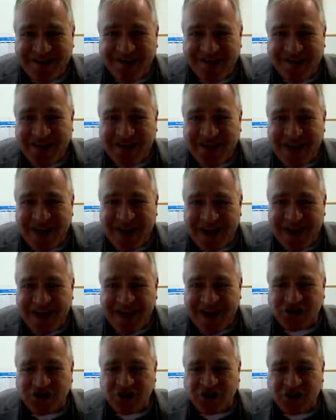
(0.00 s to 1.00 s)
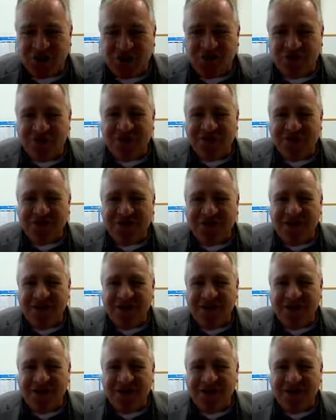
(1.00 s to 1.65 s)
began to